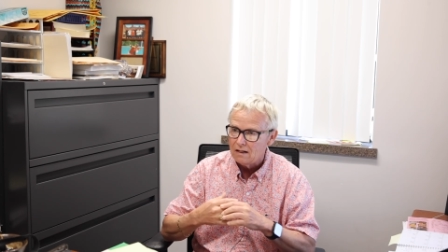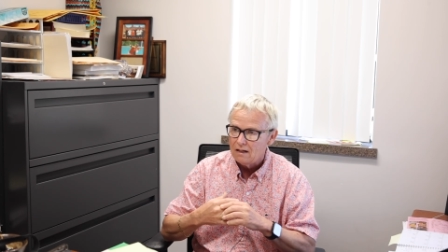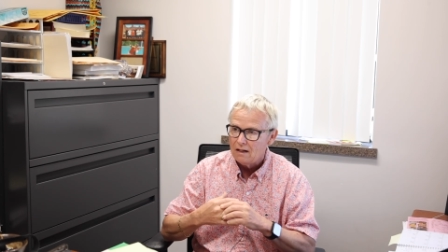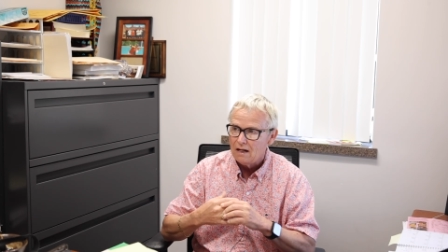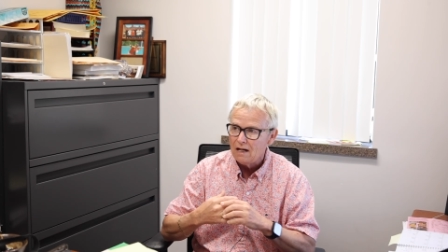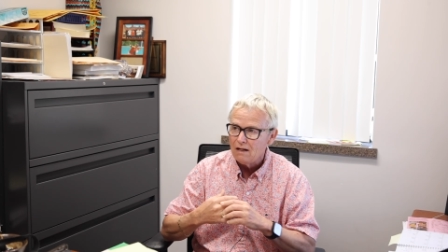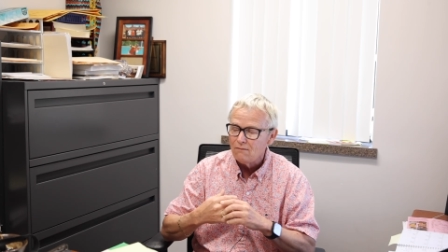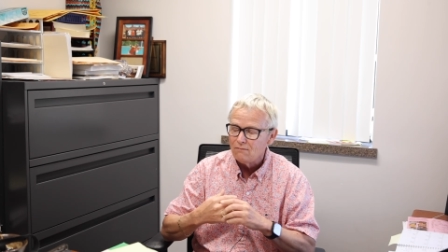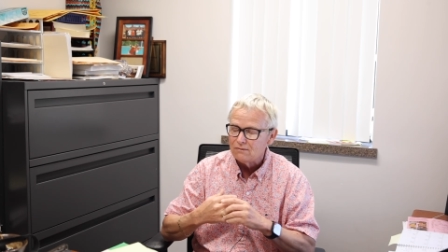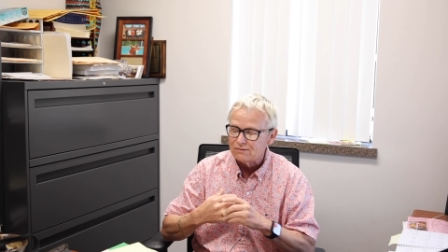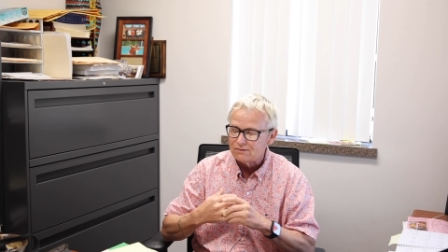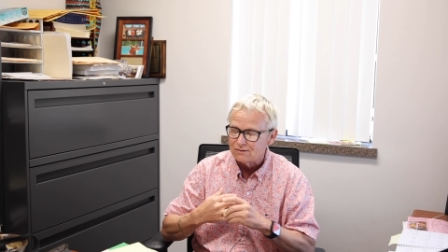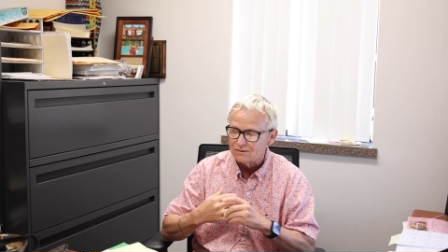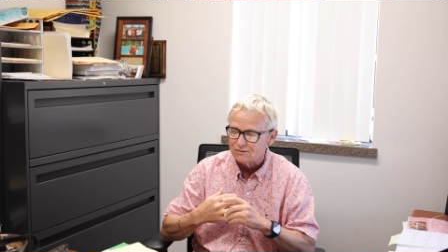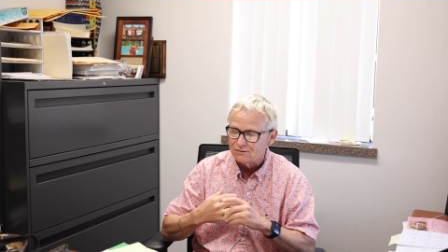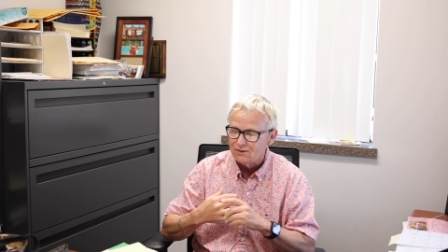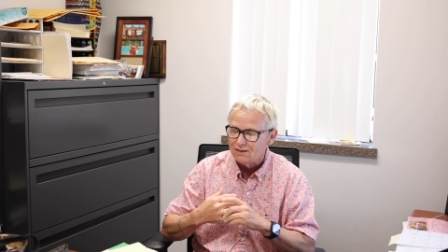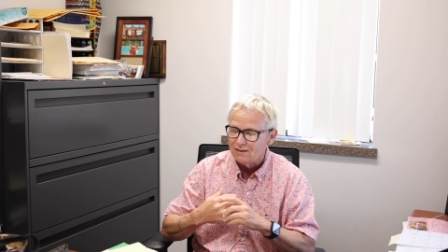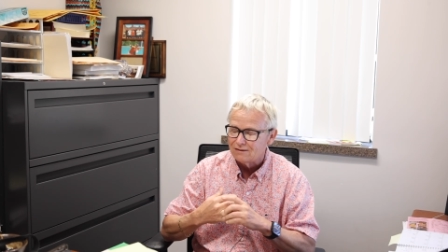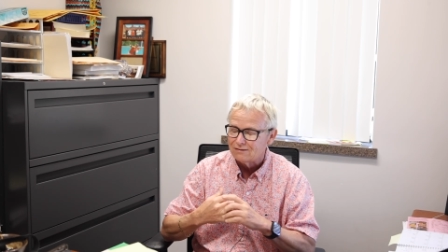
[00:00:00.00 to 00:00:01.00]
I would
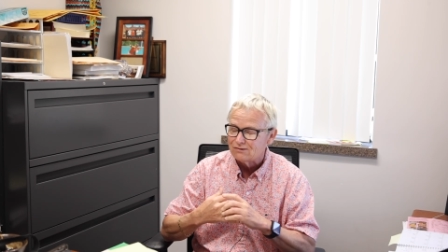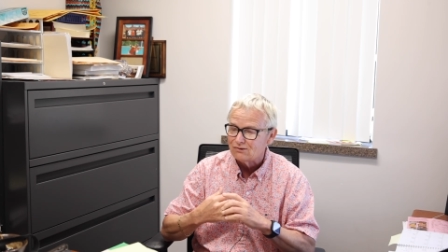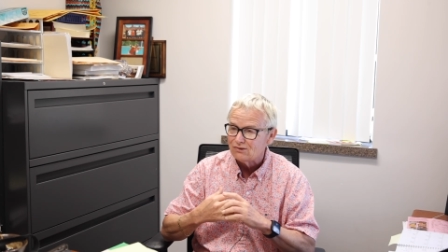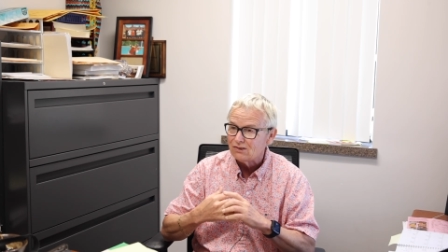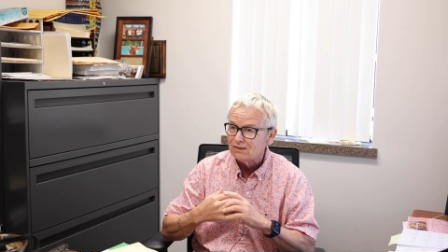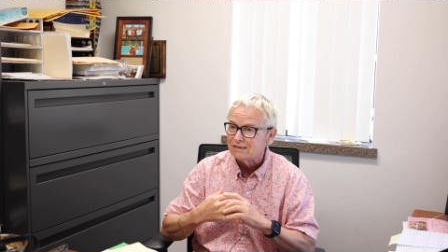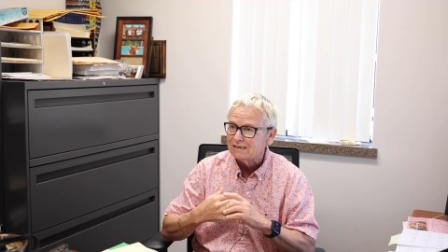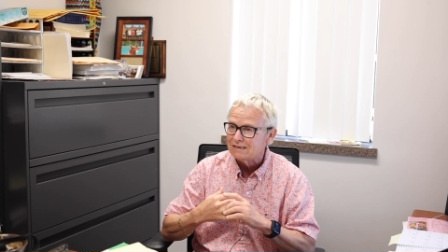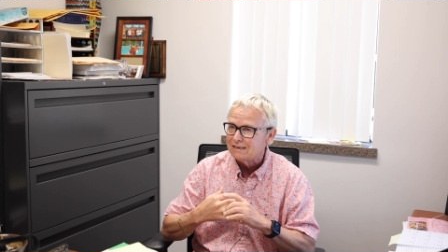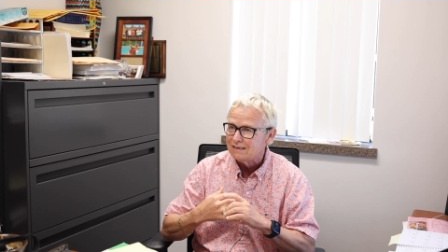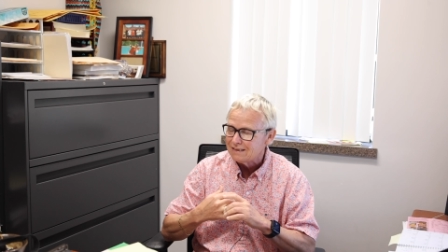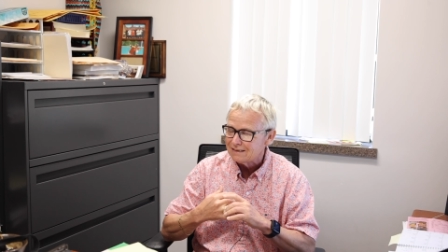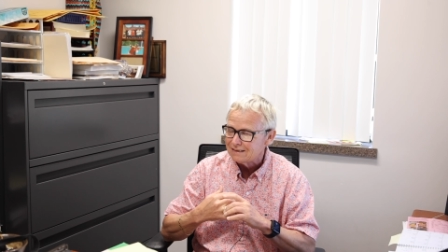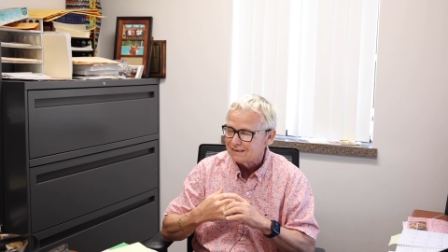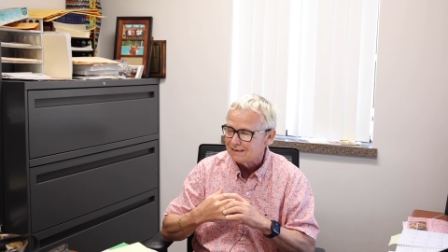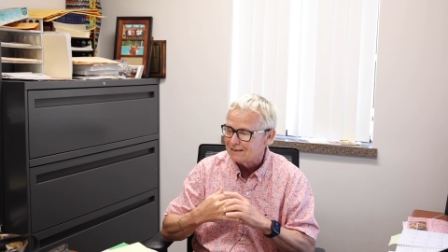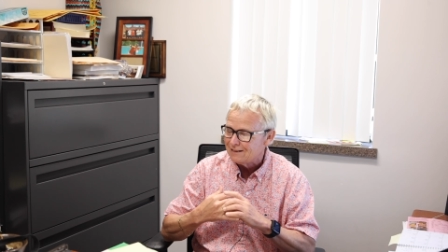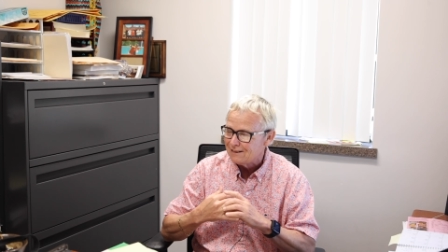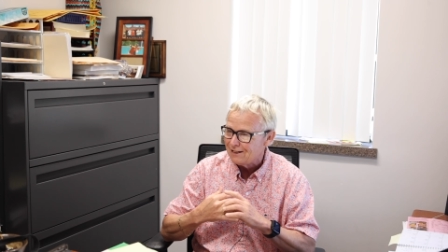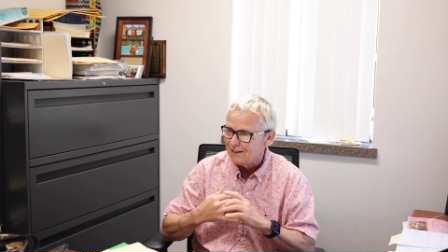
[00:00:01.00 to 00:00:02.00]
suggest just get
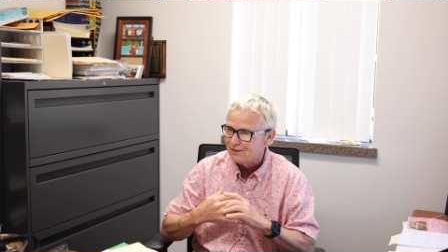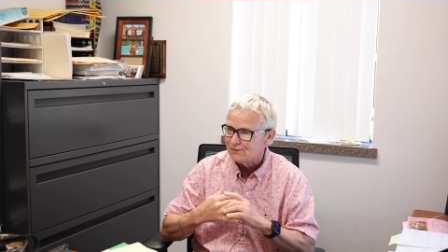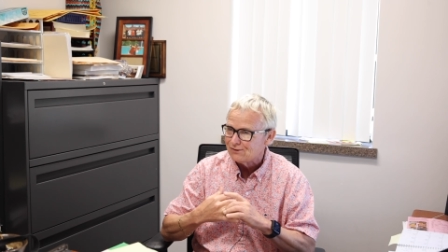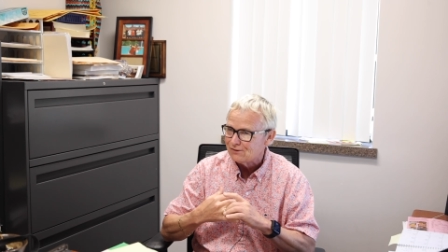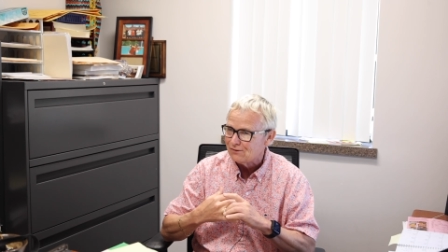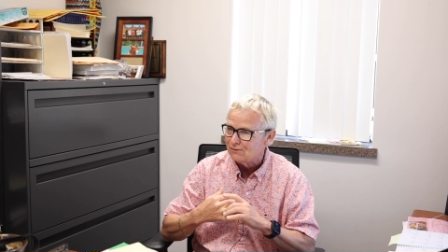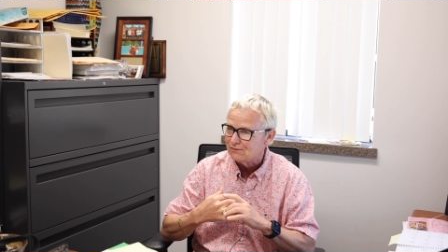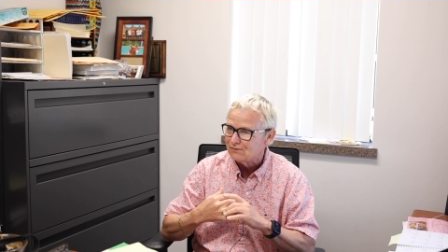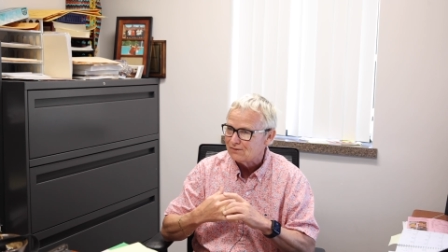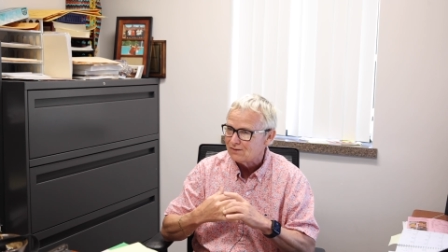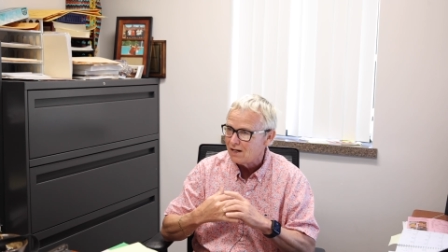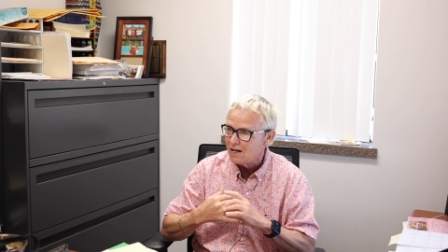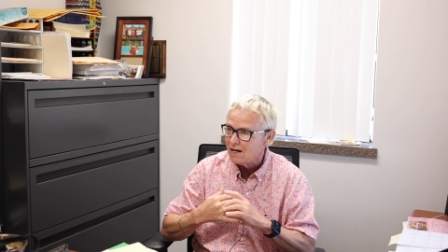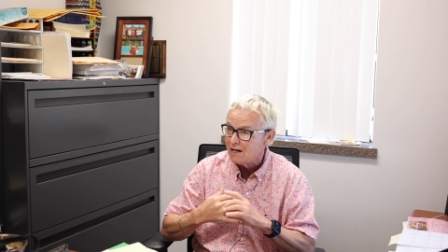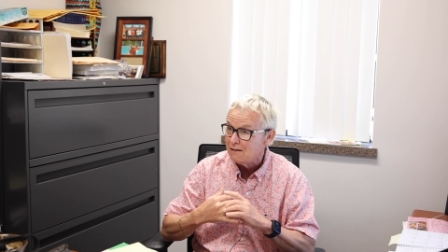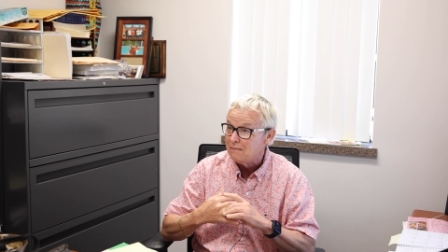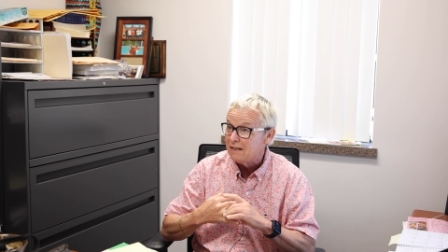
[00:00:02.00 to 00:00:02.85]
to class on time